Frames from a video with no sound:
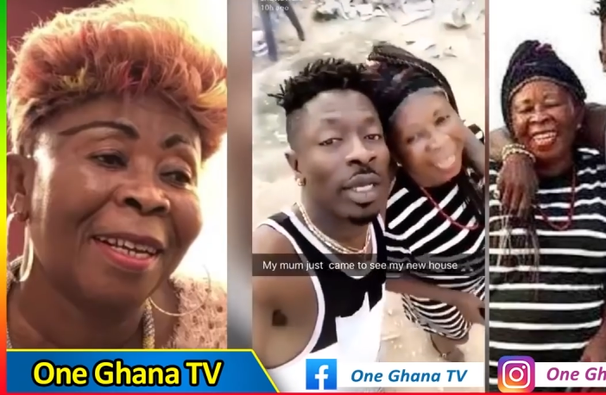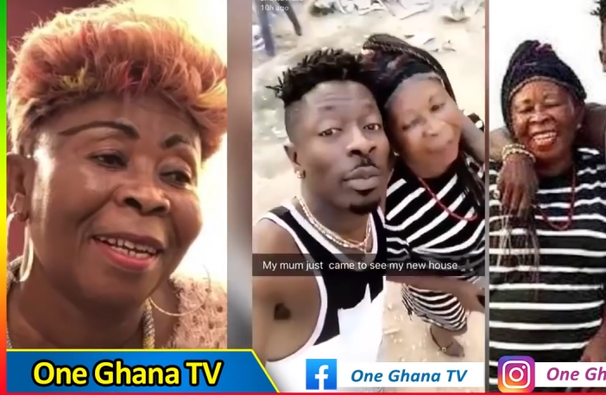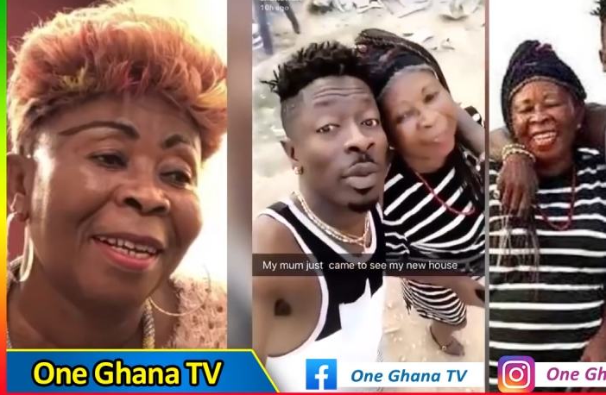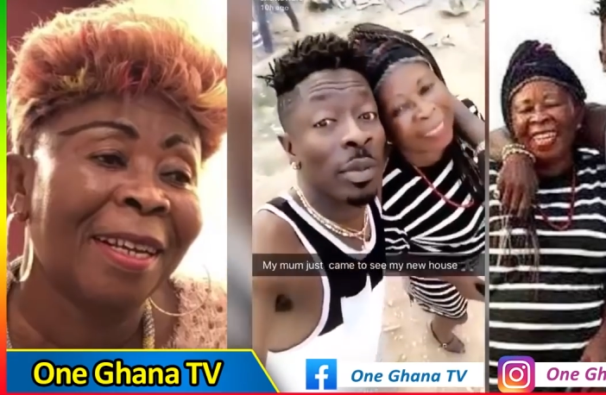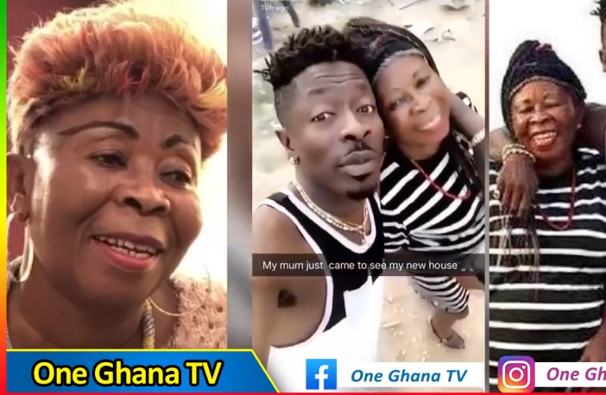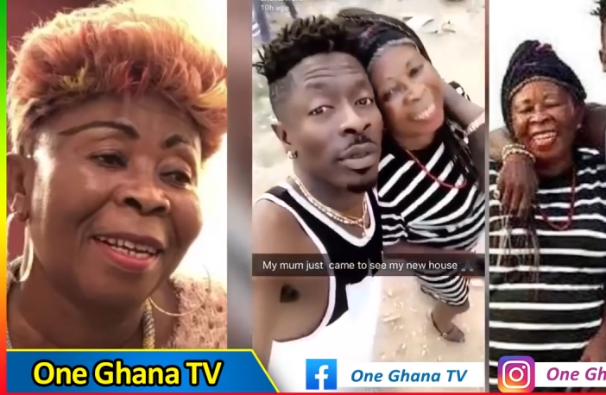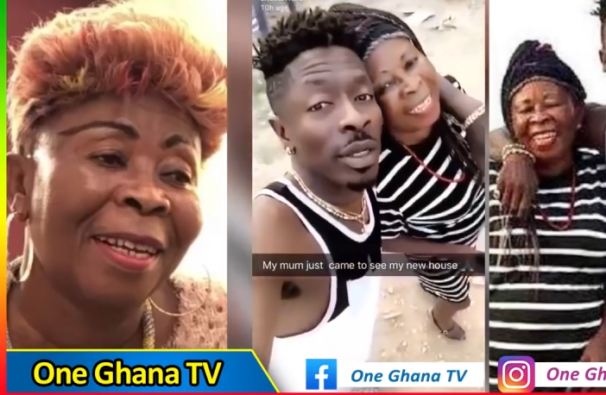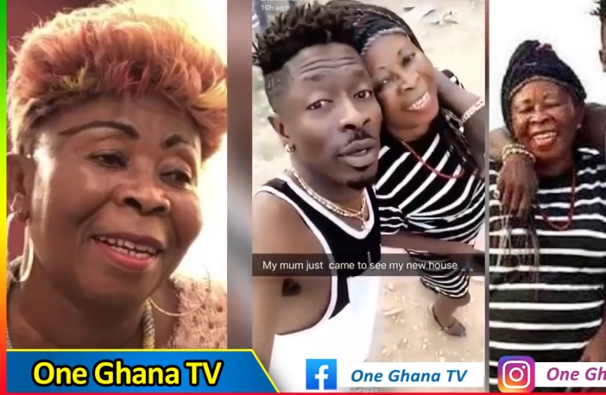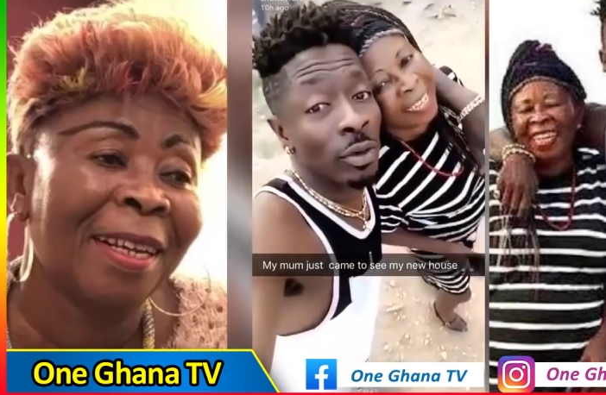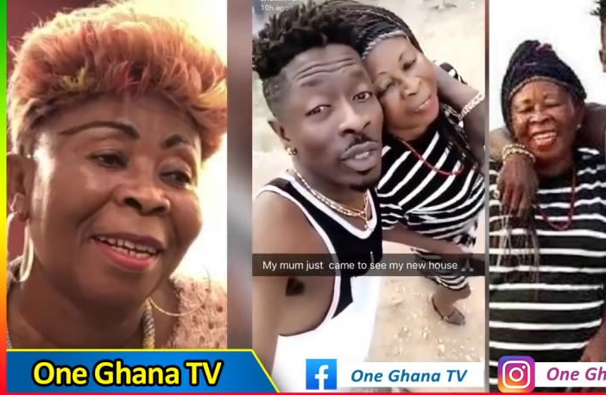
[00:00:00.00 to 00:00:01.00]
Speaker 1: de a
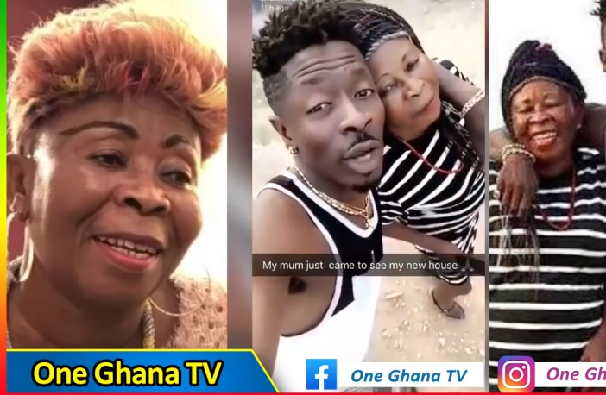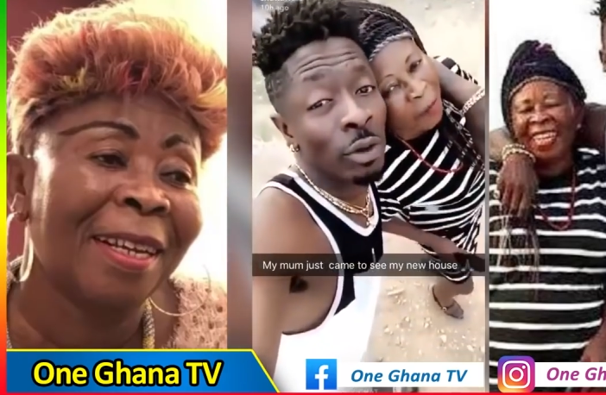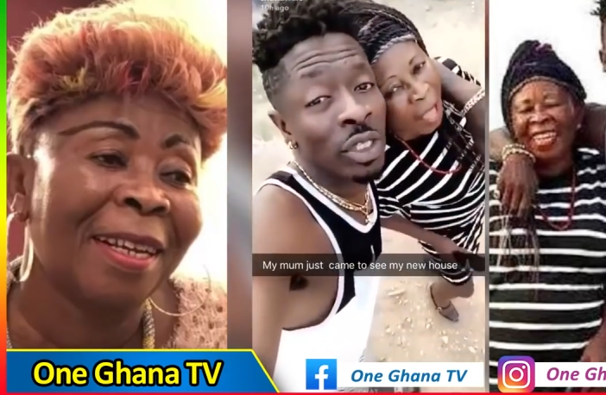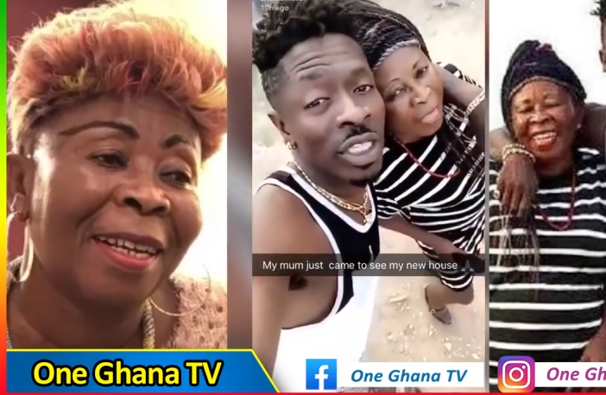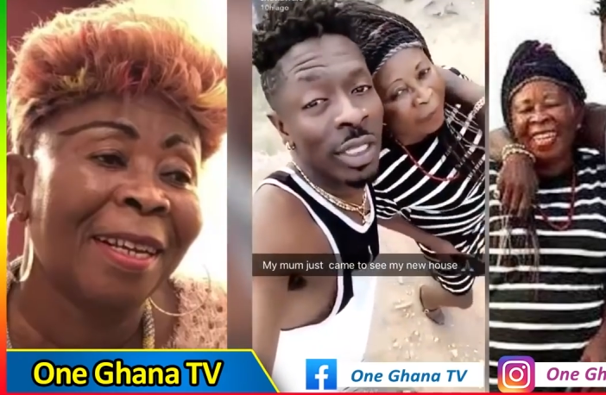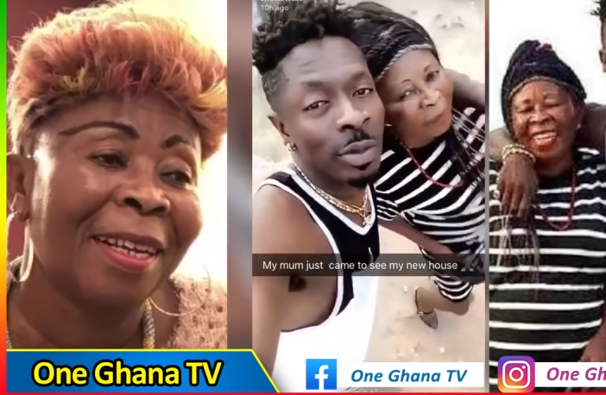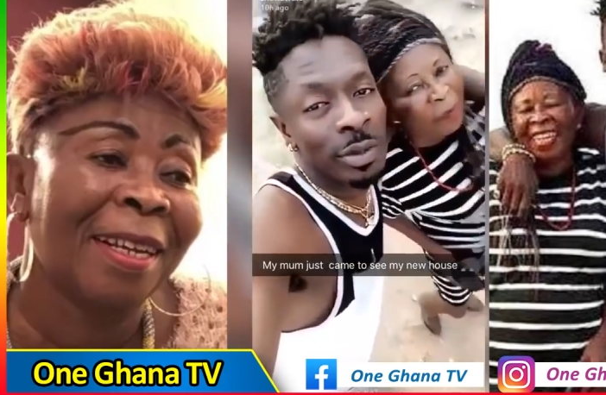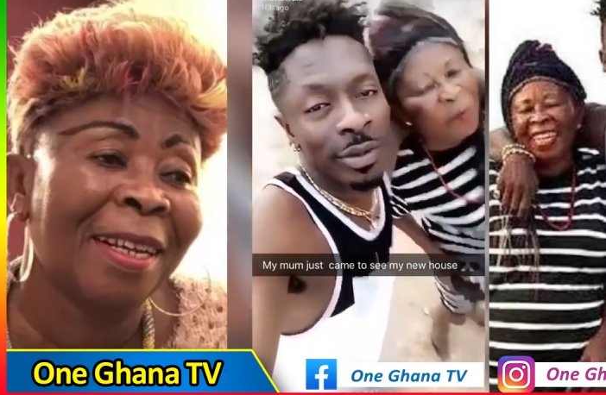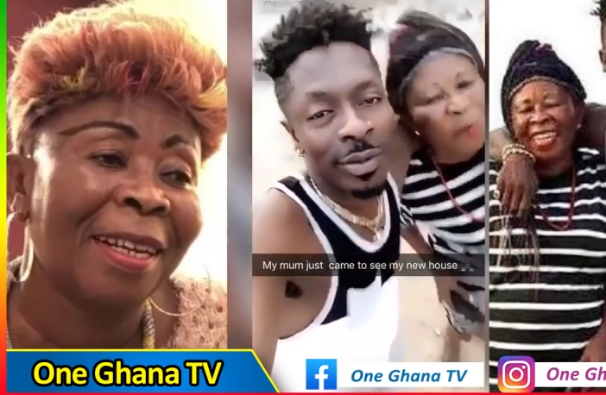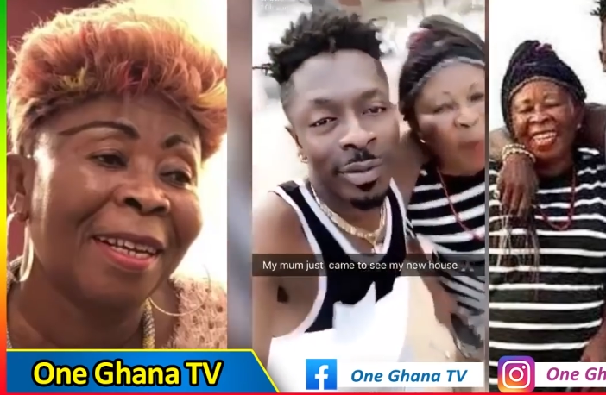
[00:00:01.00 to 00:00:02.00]
ene de odi ye me
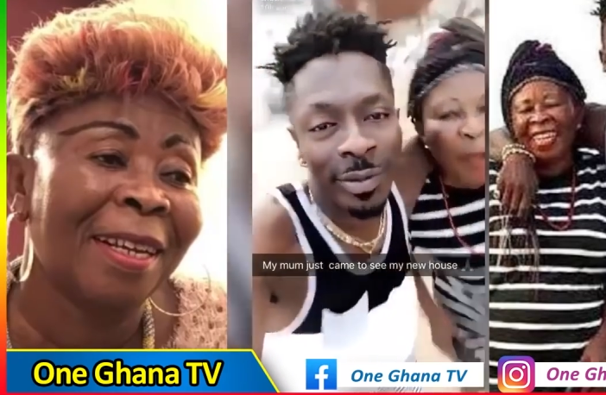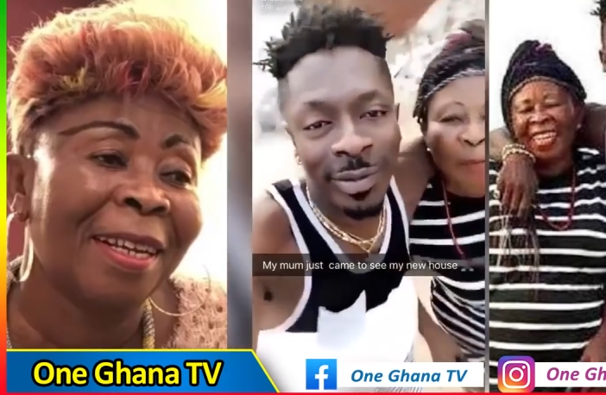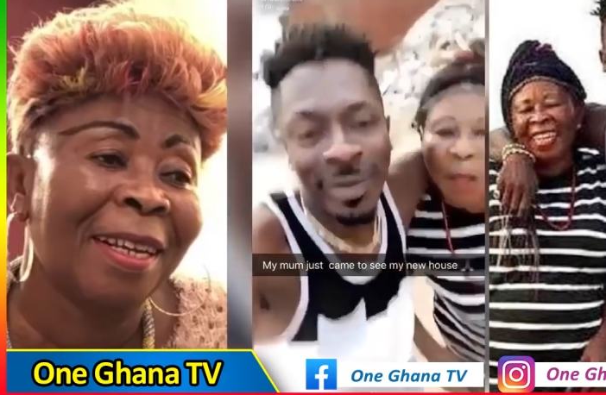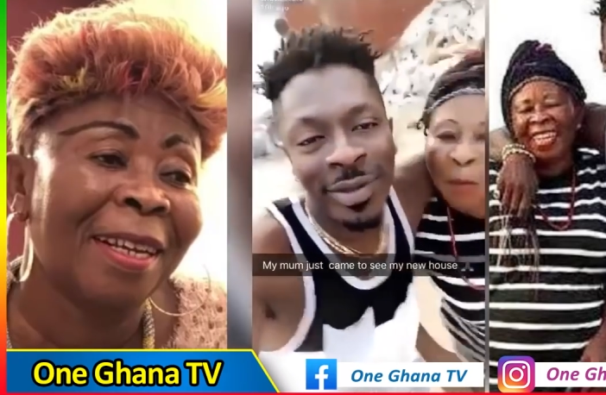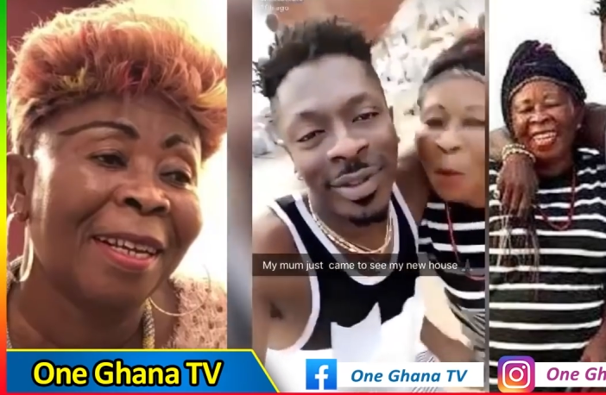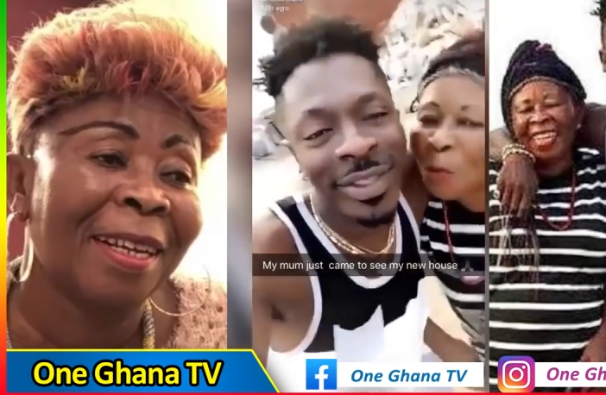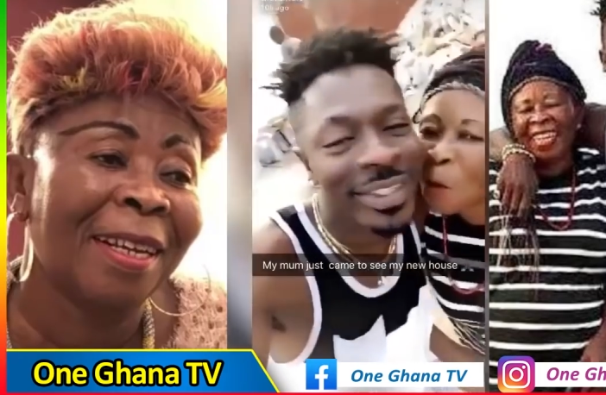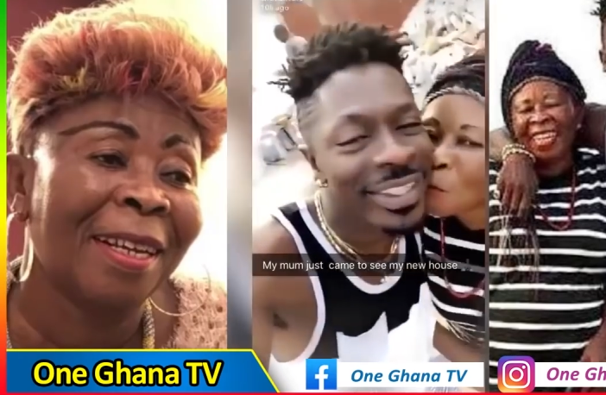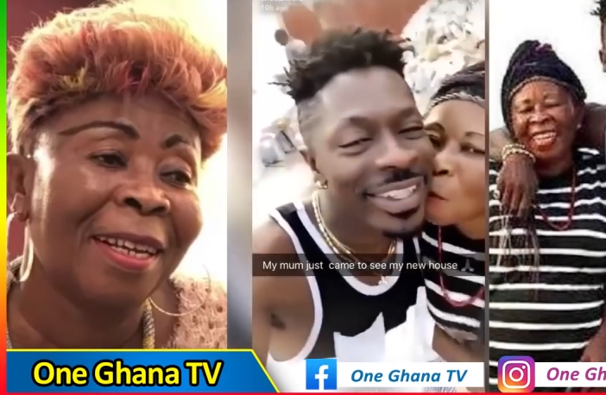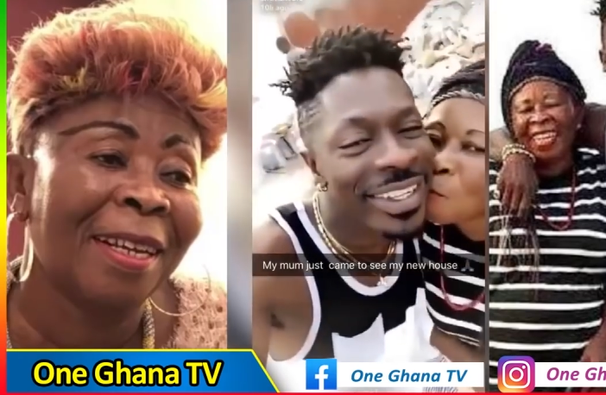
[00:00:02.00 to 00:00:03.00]
no
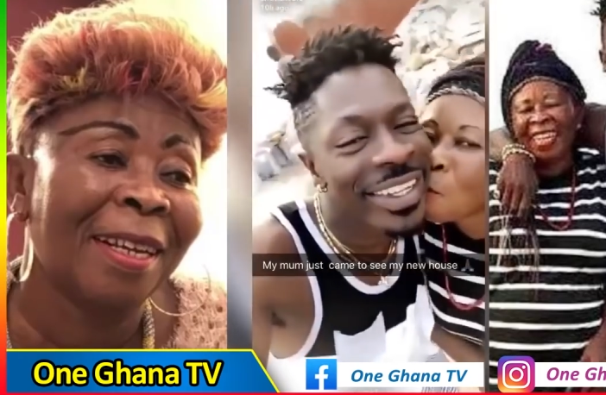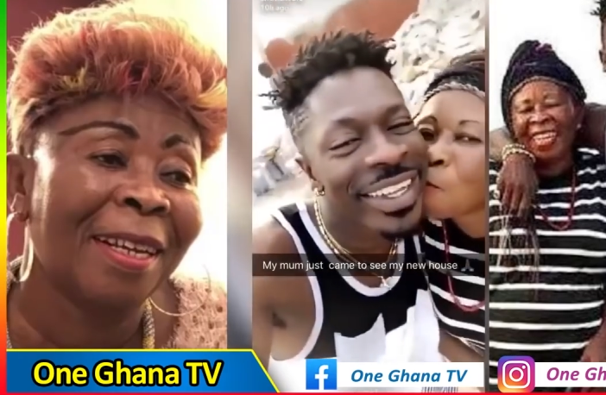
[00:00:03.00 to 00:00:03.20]
wonfa nye